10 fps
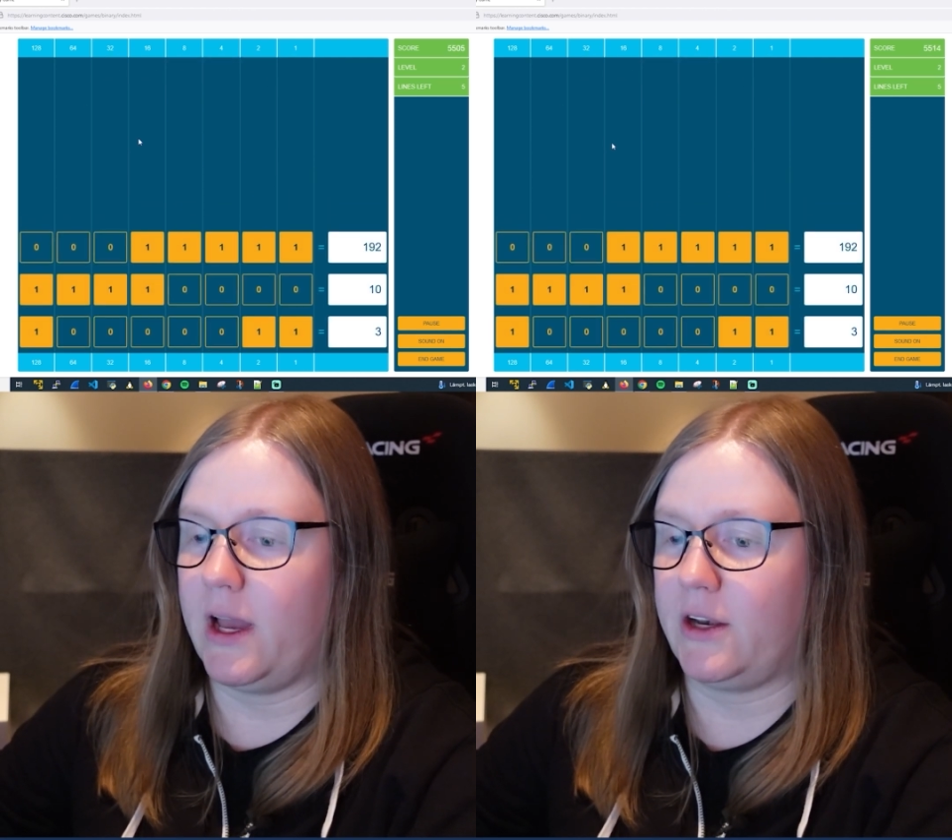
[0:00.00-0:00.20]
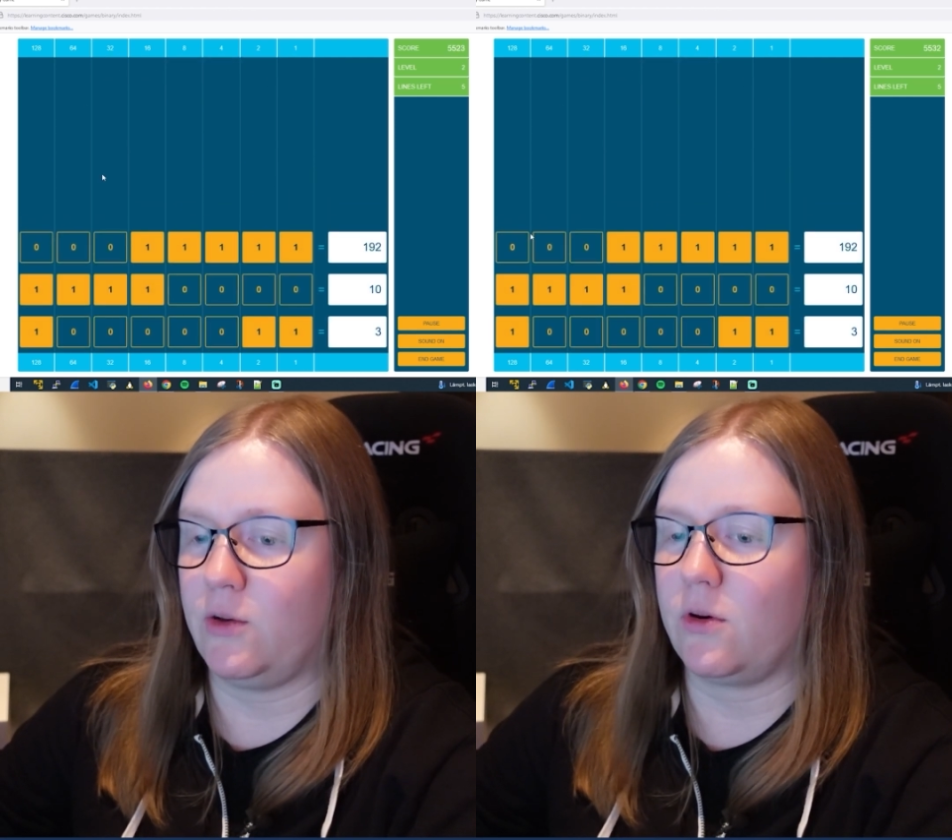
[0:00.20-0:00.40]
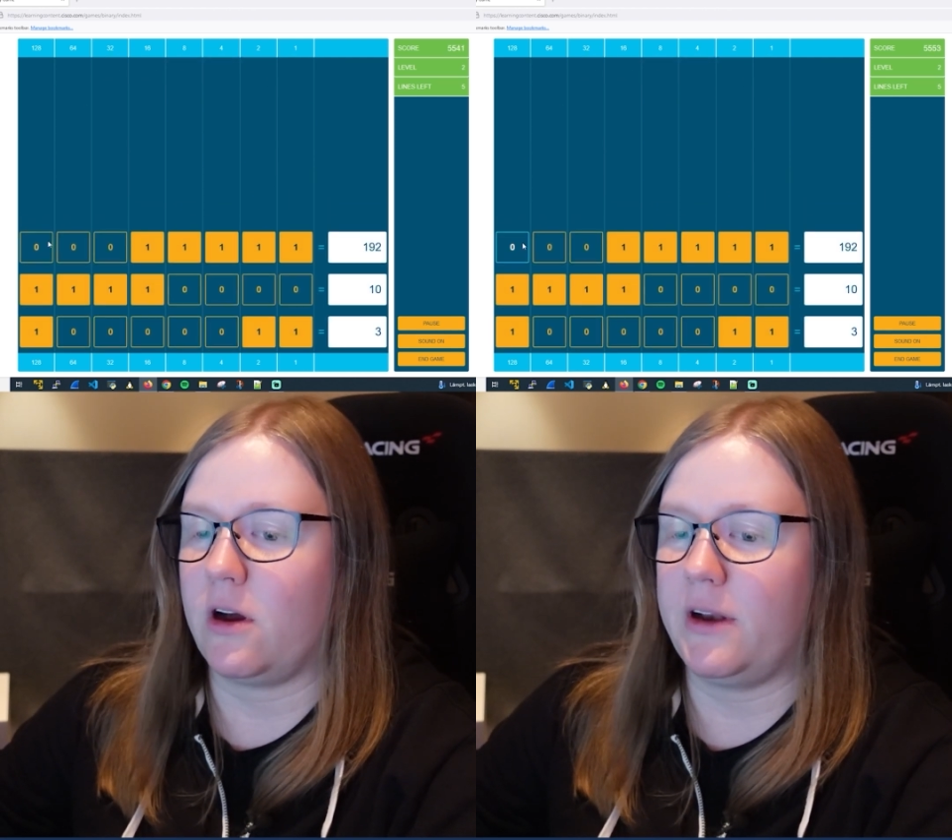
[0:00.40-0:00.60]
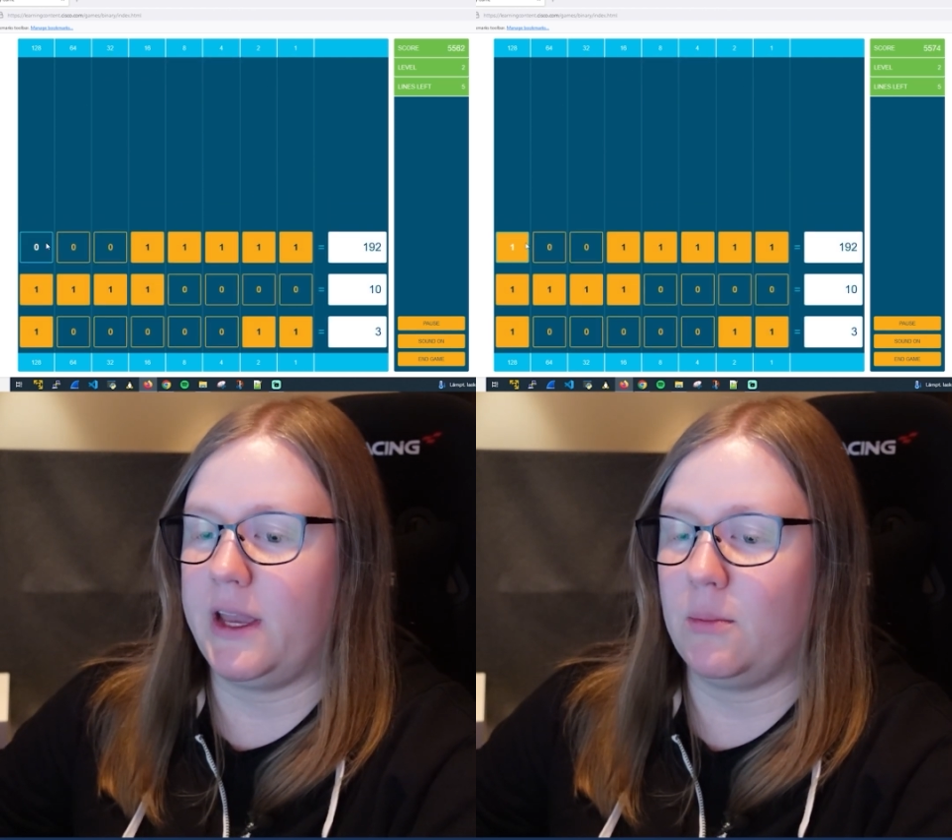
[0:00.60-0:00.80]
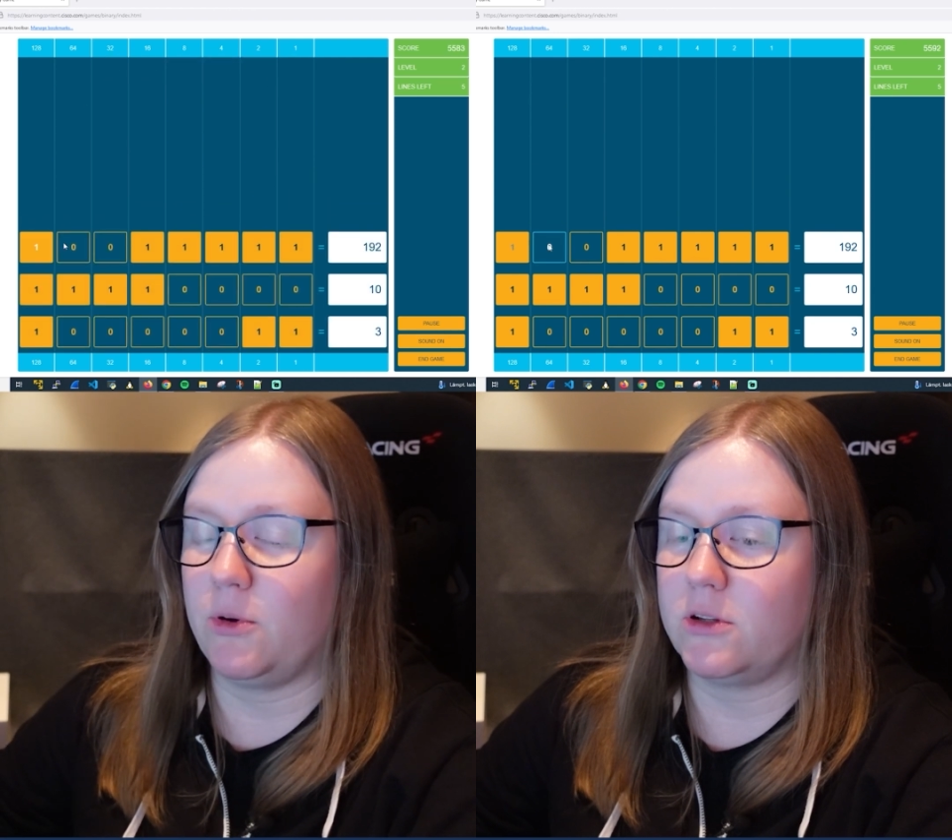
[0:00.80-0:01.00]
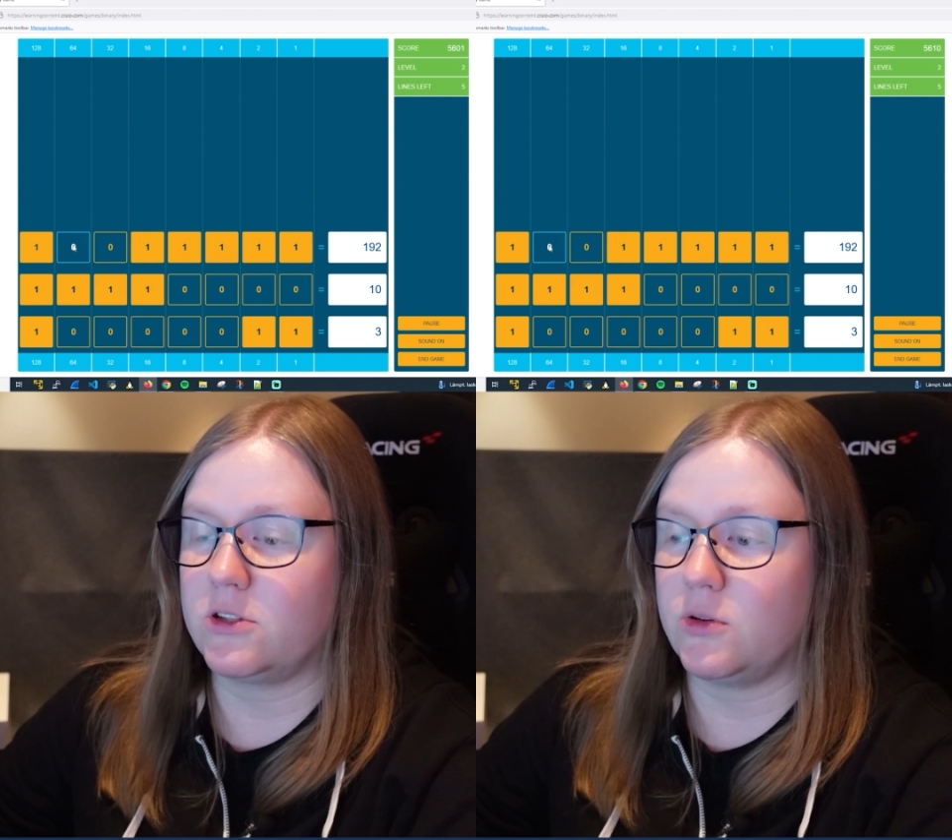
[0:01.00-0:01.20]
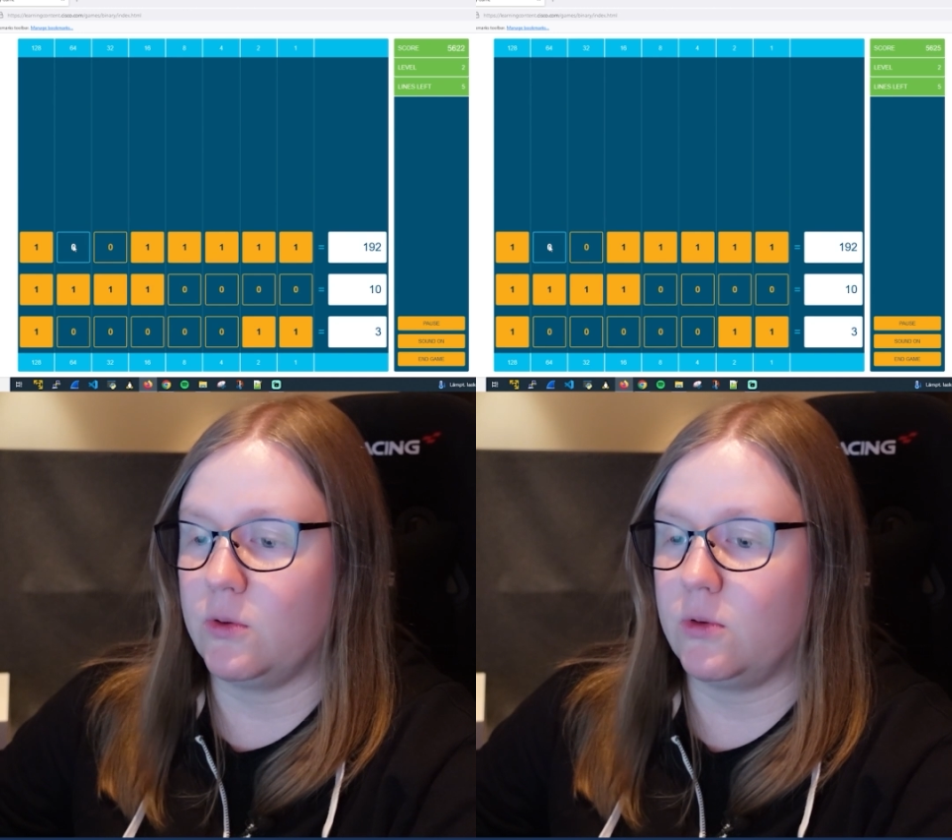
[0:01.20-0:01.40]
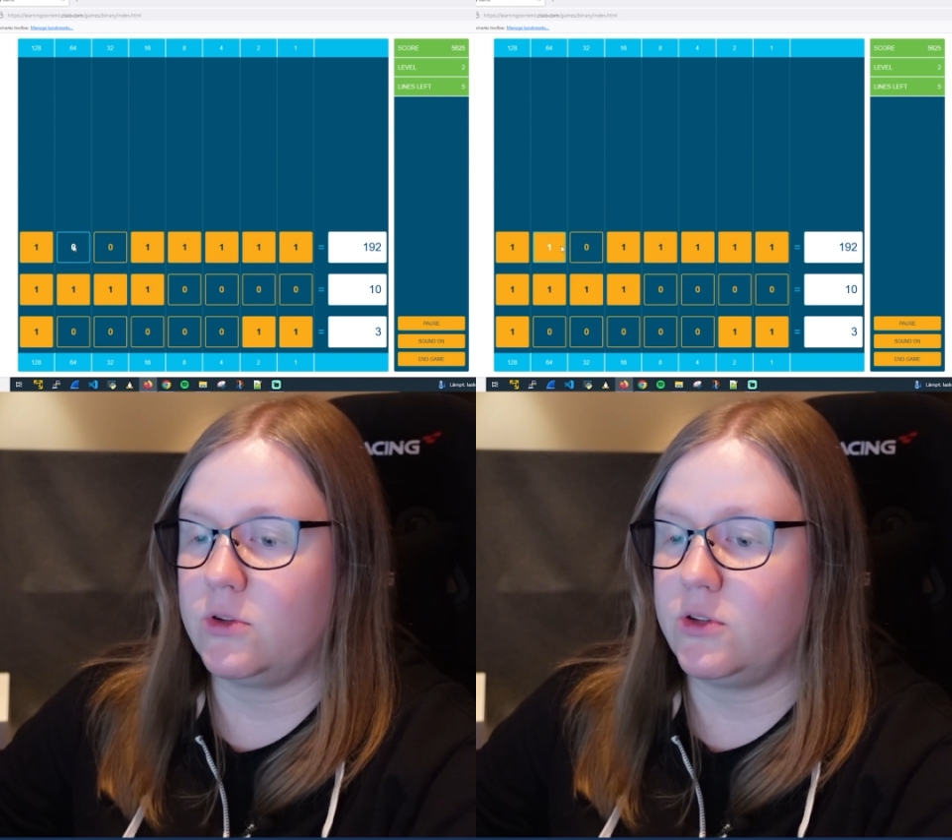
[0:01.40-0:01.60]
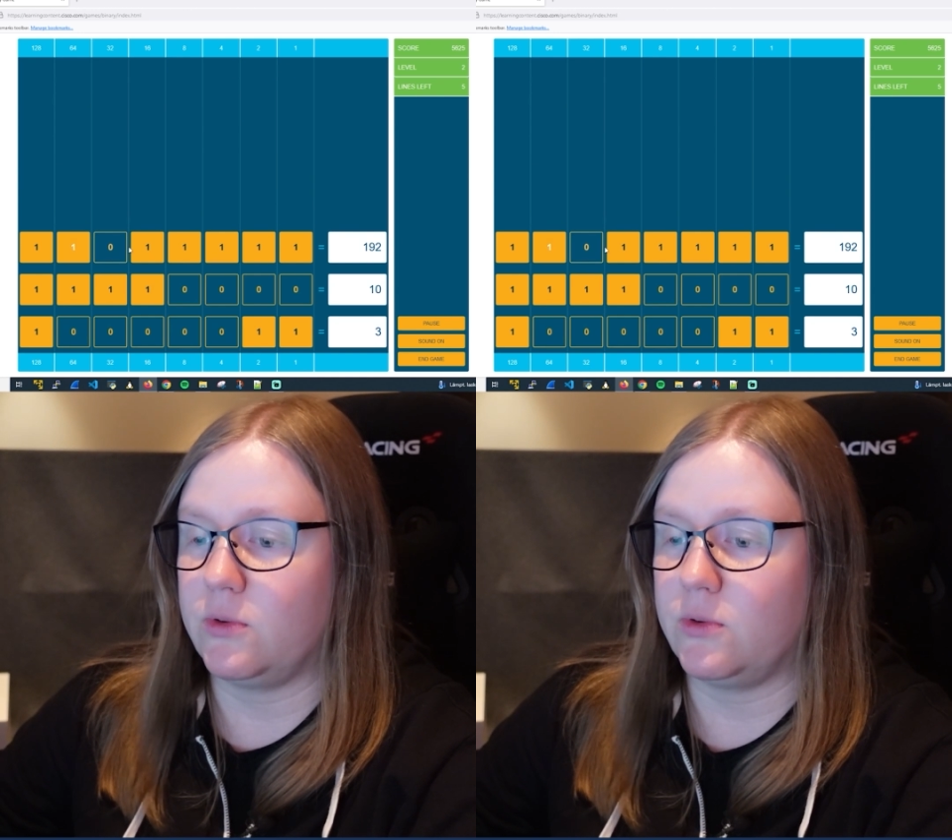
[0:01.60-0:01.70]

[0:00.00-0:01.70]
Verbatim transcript: and you're unable to